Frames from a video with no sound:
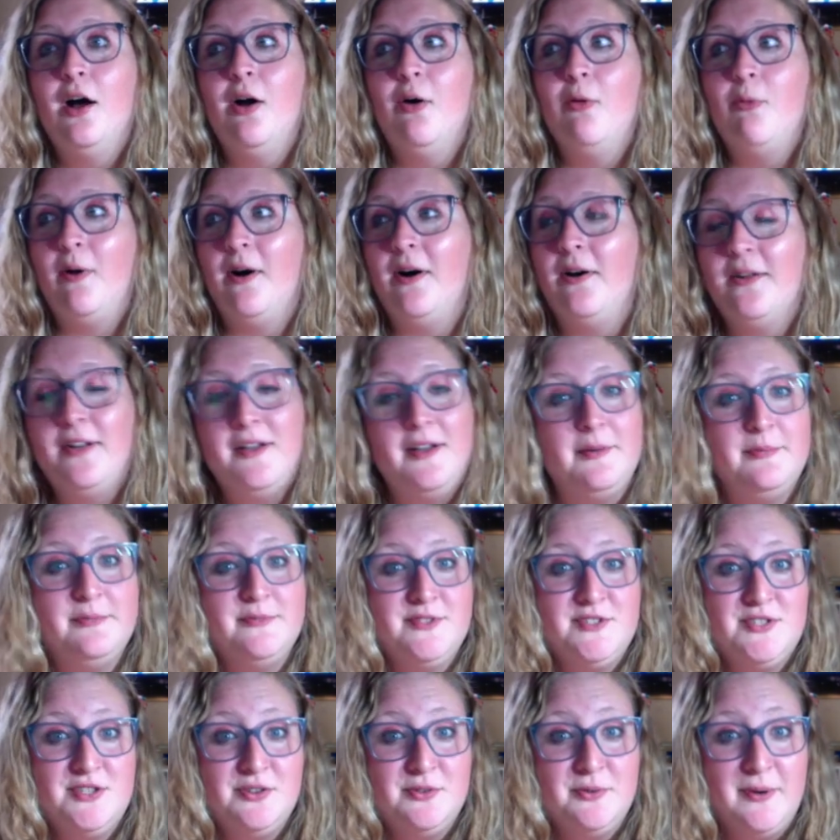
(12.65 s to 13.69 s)
Welcome
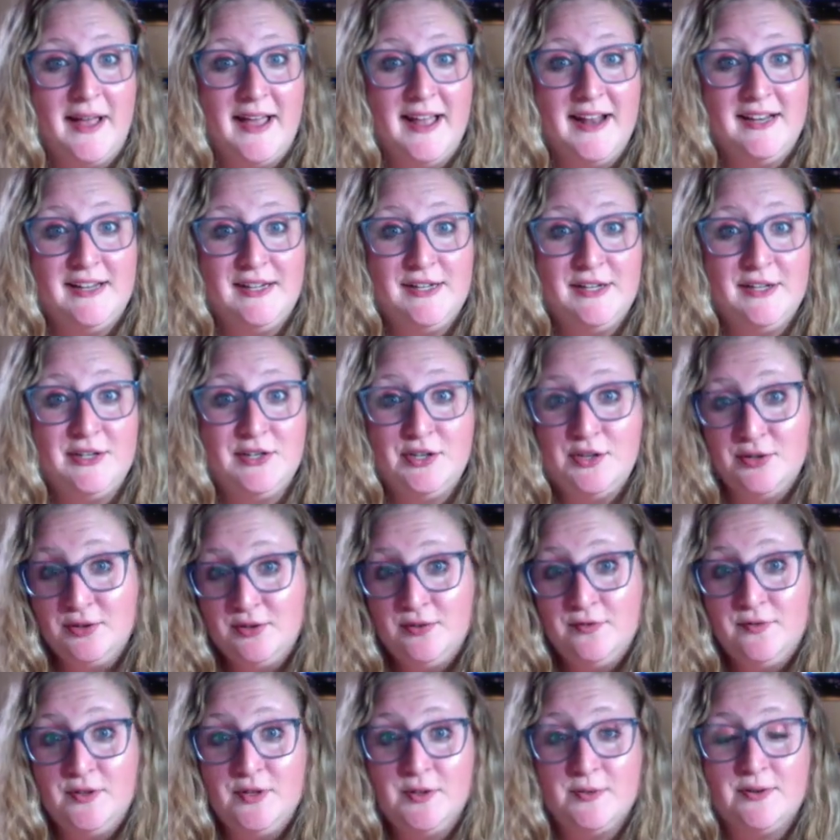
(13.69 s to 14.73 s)
to any
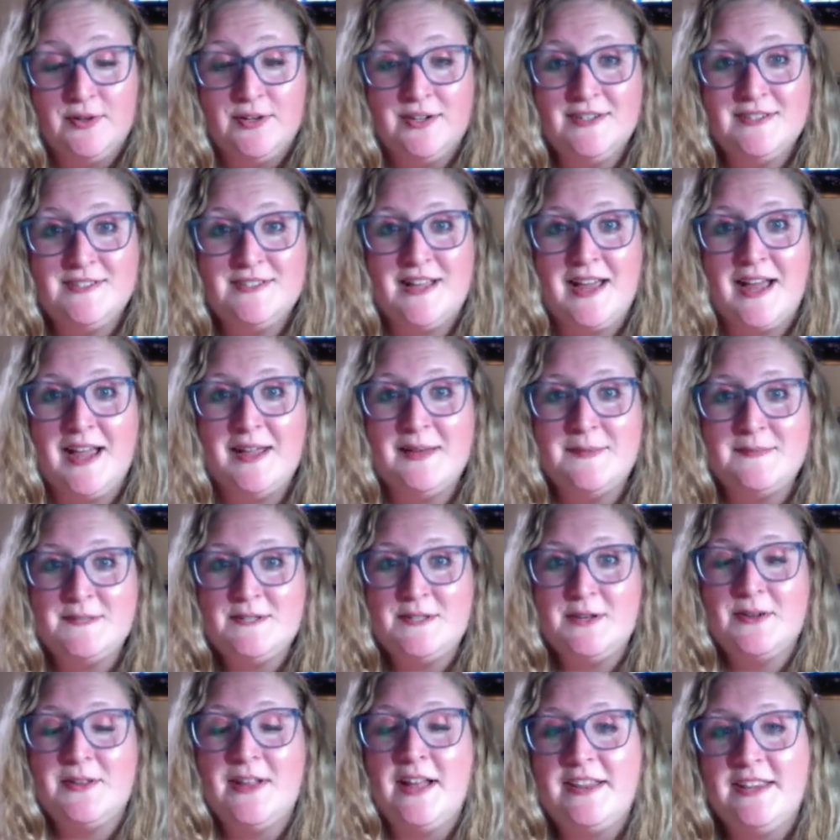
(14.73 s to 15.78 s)
new viewers. I am
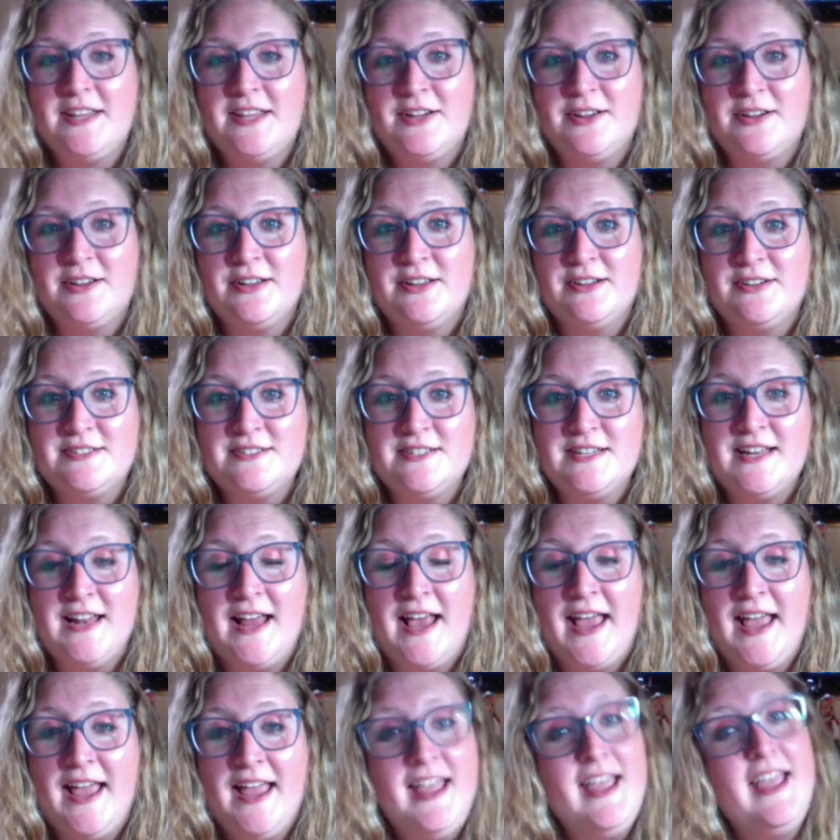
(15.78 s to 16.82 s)
so glad that you're here
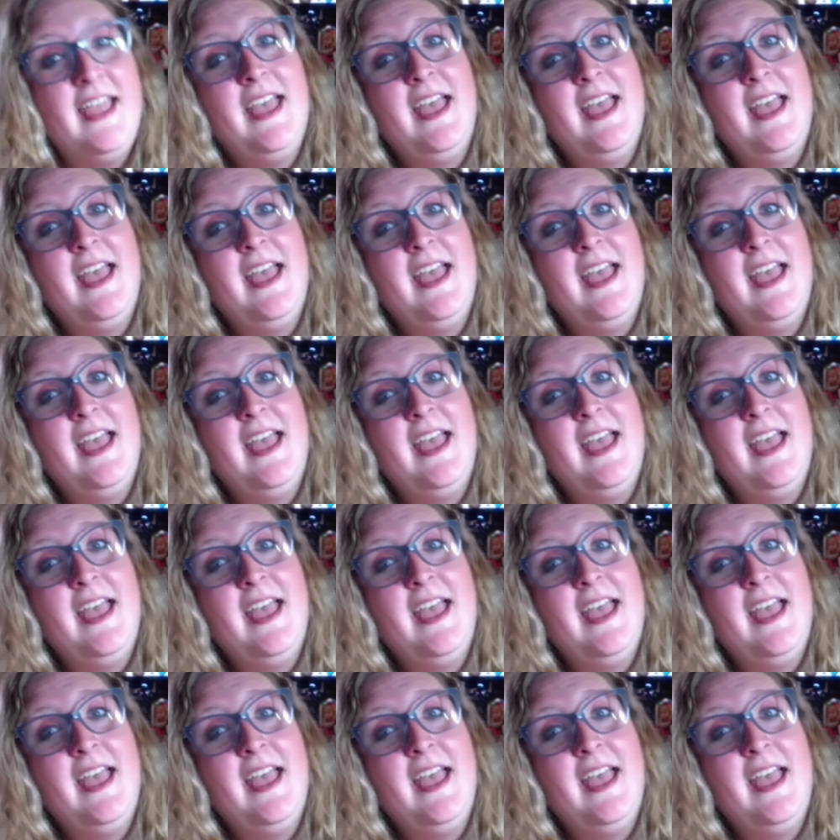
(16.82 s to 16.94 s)
today,